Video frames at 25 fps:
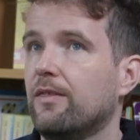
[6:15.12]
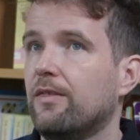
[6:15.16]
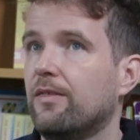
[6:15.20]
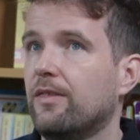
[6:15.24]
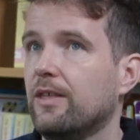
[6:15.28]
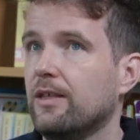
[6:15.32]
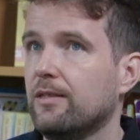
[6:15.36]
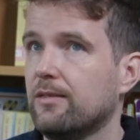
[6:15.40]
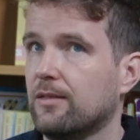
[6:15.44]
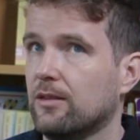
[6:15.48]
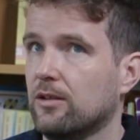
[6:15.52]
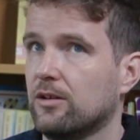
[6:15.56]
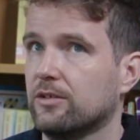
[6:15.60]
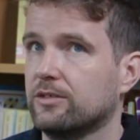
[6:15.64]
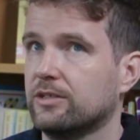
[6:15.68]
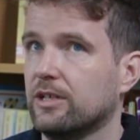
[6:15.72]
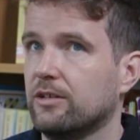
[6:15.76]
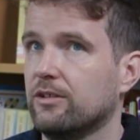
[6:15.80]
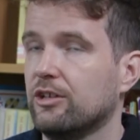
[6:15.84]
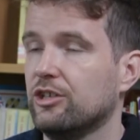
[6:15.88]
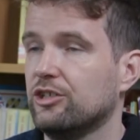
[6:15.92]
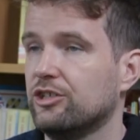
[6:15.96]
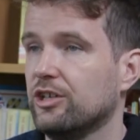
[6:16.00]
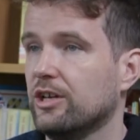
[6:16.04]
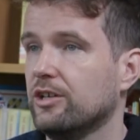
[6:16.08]
This
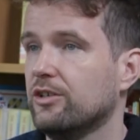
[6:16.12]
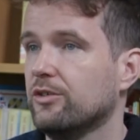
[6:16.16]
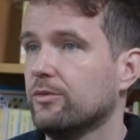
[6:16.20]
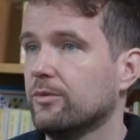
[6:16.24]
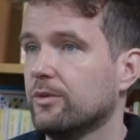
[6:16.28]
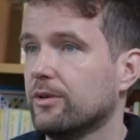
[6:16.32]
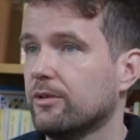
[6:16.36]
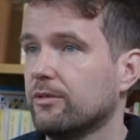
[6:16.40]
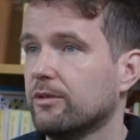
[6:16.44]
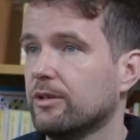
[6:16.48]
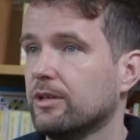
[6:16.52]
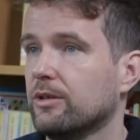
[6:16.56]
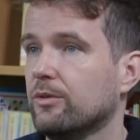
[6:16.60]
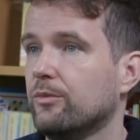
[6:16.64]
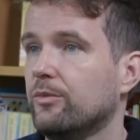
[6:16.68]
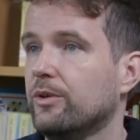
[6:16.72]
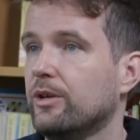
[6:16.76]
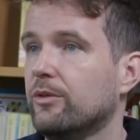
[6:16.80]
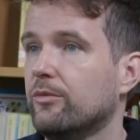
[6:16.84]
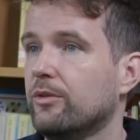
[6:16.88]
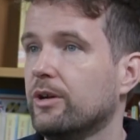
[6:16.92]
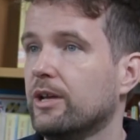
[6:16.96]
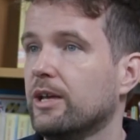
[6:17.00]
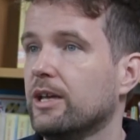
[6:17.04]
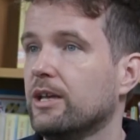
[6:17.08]
lockdown in January,
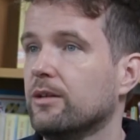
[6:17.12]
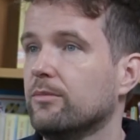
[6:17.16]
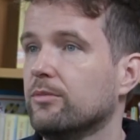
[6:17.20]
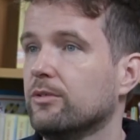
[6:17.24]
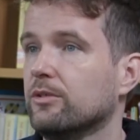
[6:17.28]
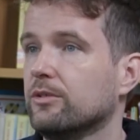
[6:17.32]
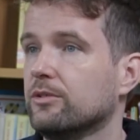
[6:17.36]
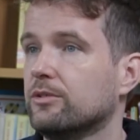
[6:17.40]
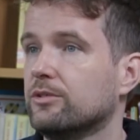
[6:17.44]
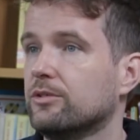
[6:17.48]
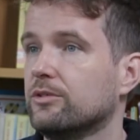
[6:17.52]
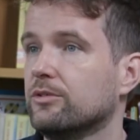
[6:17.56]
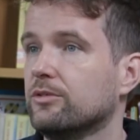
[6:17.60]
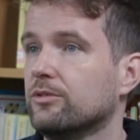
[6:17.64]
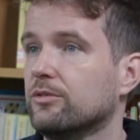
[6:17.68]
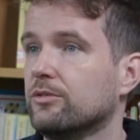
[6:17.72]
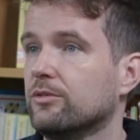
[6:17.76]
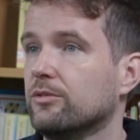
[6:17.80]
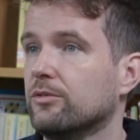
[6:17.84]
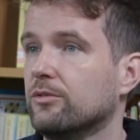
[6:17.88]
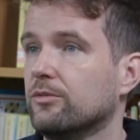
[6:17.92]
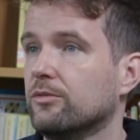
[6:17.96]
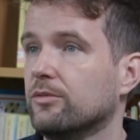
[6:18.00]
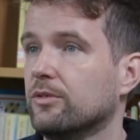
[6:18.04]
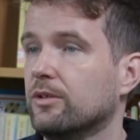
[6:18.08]
we were able
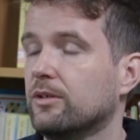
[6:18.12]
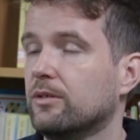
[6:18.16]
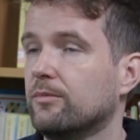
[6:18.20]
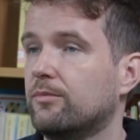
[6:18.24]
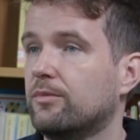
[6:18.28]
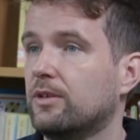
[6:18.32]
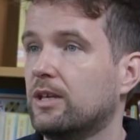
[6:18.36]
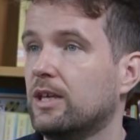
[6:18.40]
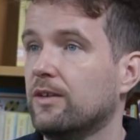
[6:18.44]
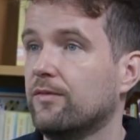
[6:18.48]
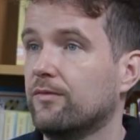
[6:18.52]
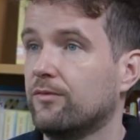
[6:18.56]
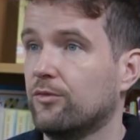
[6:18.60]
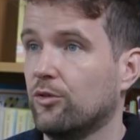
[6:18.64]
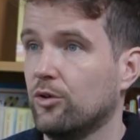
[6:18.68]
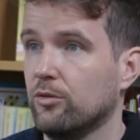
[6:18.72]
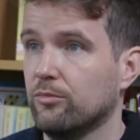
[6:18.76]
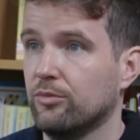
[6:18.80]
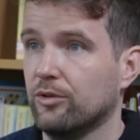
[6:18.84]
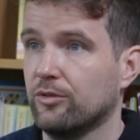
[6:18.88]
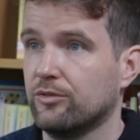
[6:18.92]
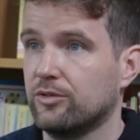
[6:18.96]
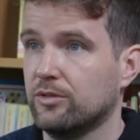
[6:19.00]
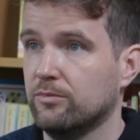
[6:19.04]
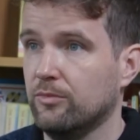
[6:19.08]
to give
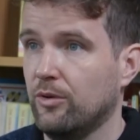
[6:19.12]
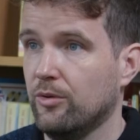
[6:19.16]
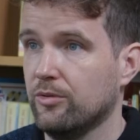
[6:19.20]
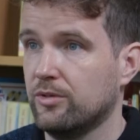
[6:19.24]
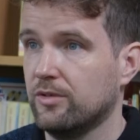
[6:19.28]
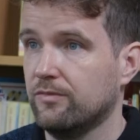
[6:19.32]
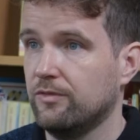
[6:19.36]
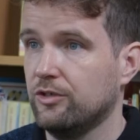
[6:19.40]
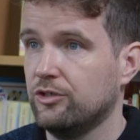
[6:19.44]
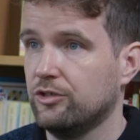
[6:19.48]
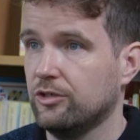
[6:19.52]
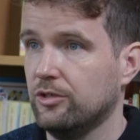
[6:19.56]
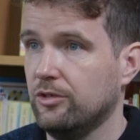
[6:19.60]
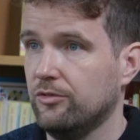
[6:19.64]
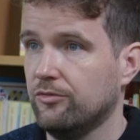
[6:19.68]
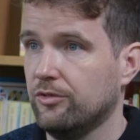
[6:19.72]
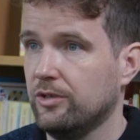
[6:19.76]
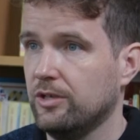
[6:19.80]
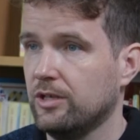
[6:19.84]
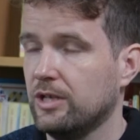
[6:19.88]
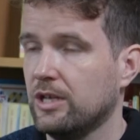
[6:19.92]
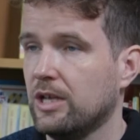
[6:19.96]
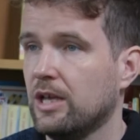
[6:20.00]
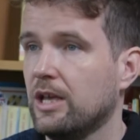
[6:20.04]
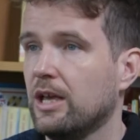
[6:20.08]
Chromebooks to most of the
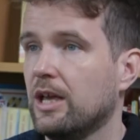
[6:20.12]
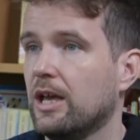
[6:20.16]
children.